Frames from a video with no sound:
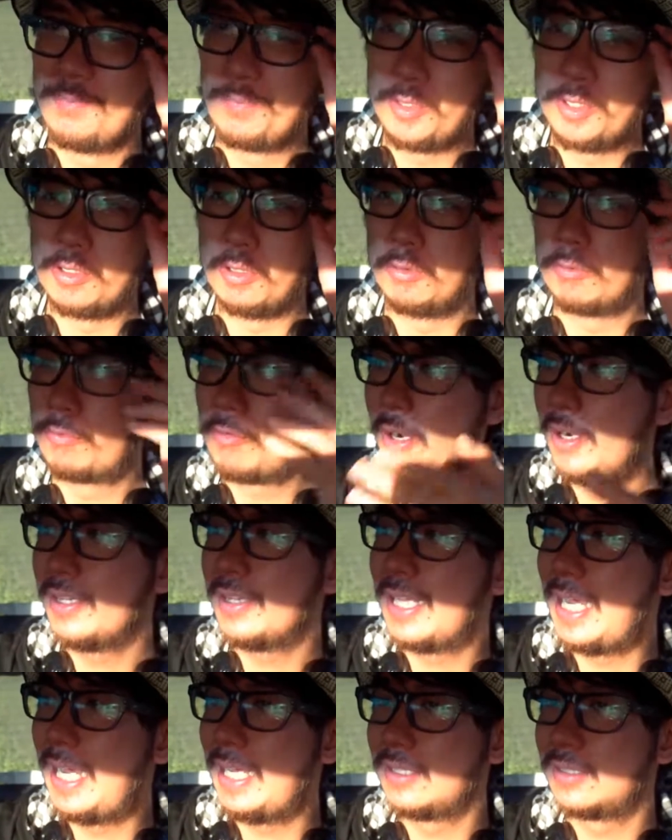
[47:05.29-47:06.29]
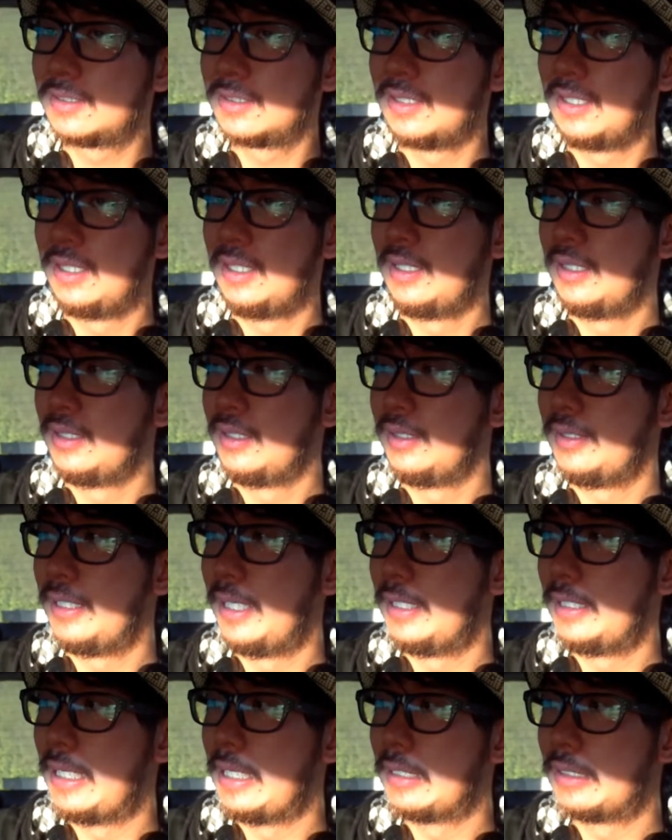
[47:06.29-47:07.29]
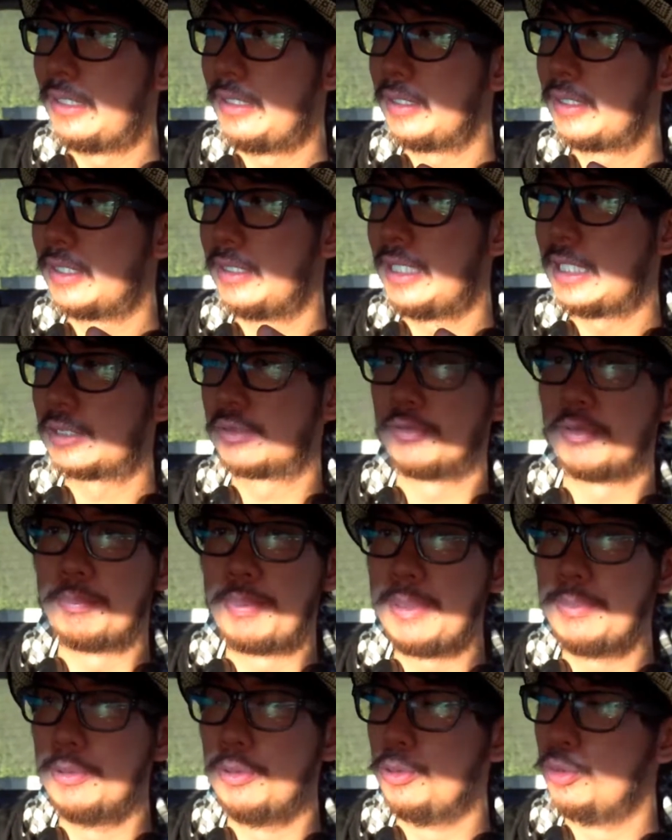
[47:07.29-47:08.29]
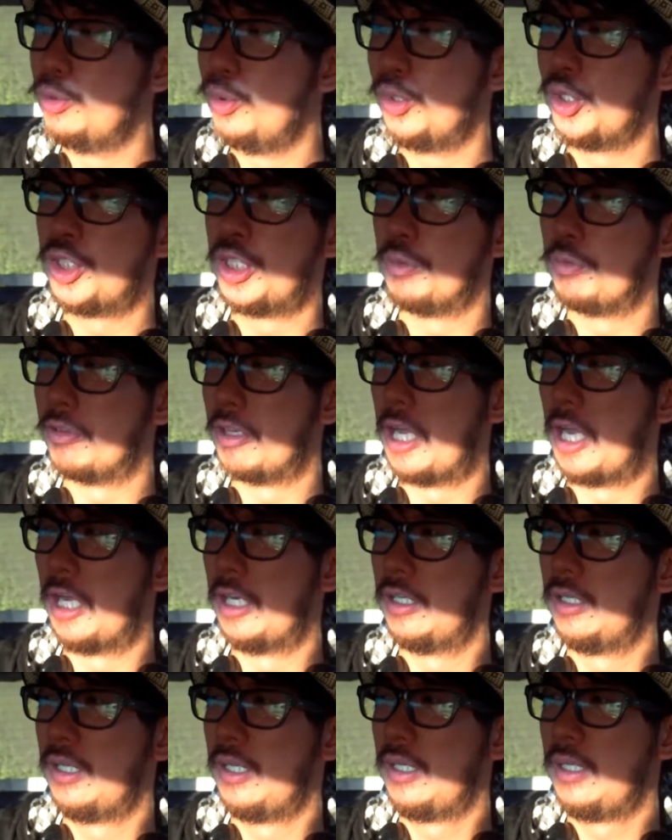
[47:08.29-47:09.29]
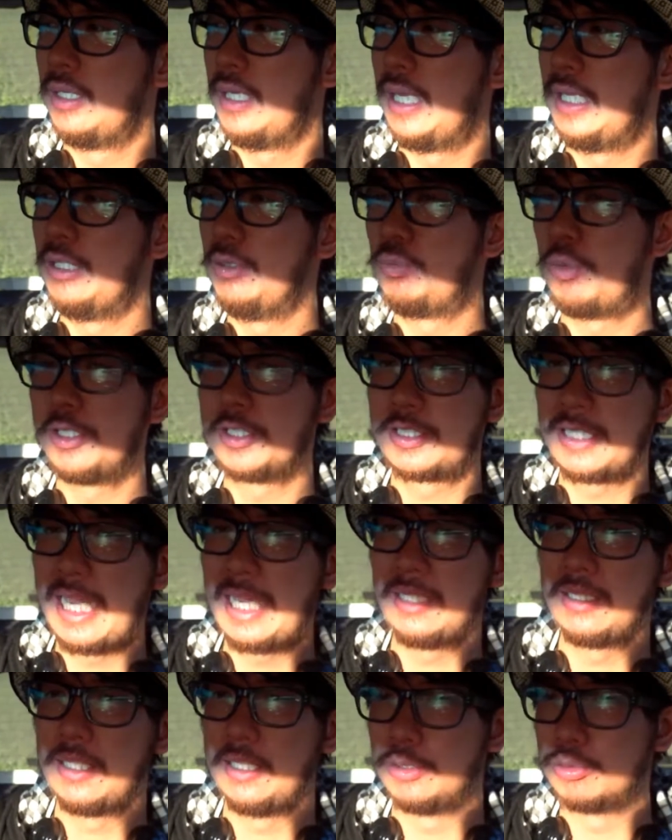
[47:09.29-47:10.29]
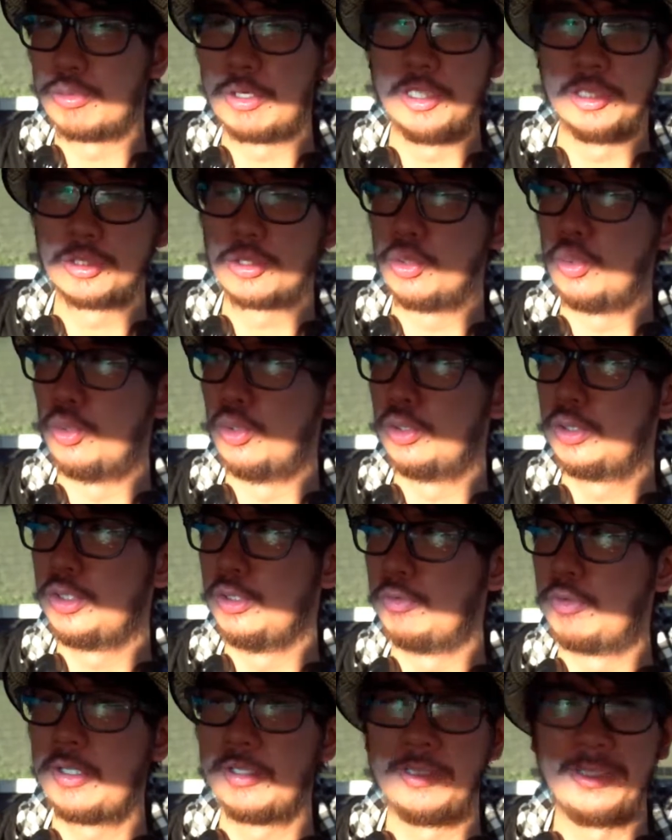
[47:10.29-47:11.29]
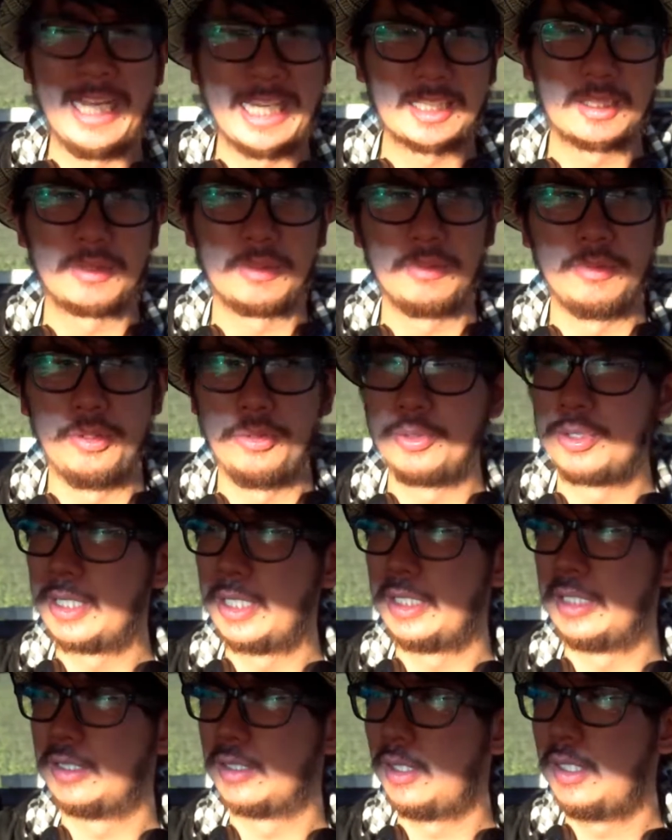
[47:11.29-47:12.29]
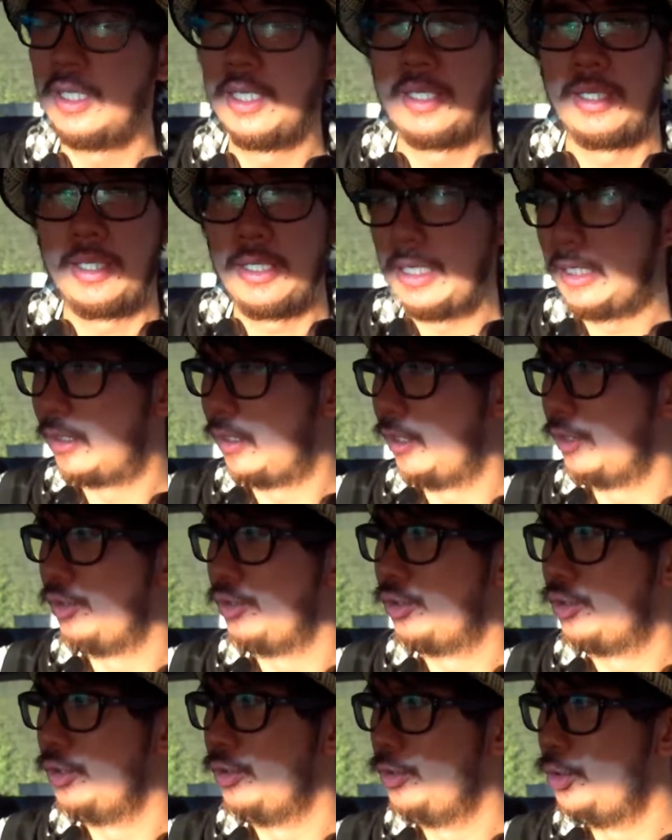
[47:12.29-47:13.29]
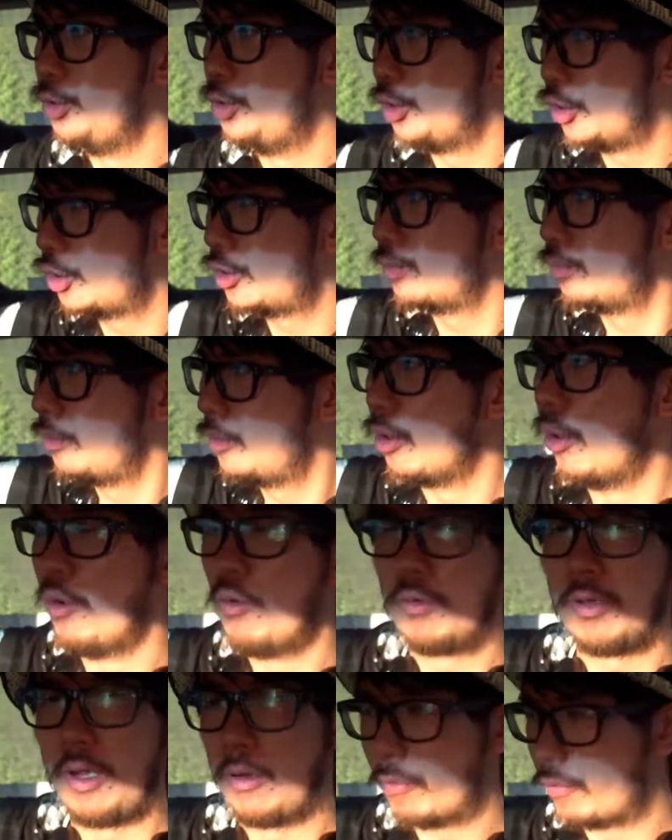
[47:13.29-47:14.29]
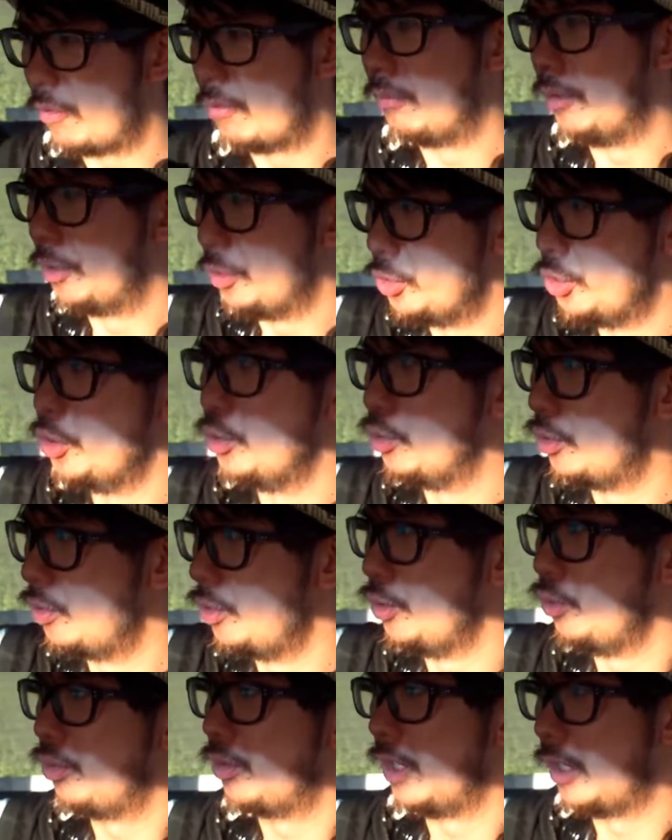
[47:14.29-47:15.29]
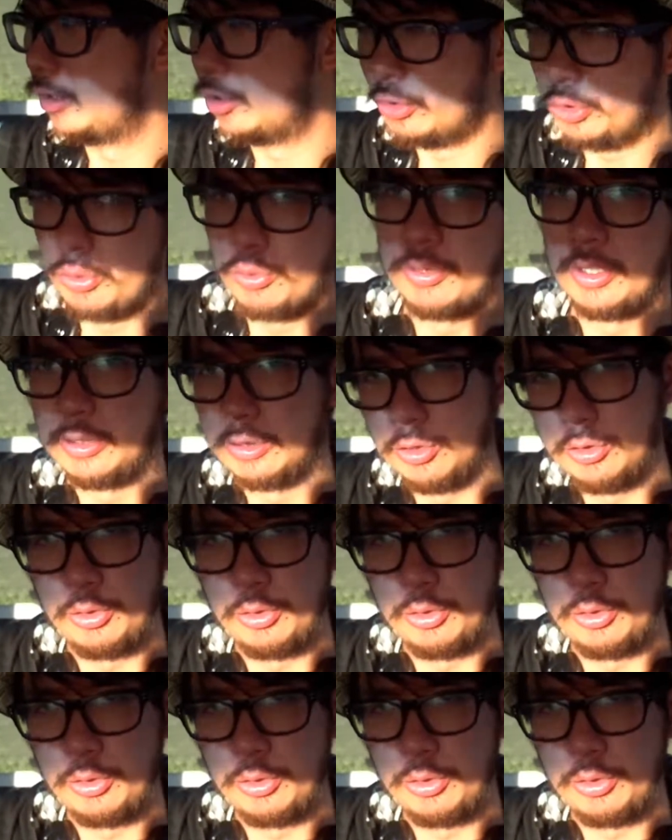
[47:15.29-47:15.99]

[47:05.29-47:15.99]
you know, find that and like connect with the people who are doing shit for that. And then once that has run its course, you find the next new thing, and like you just go like from like new thing to new thing to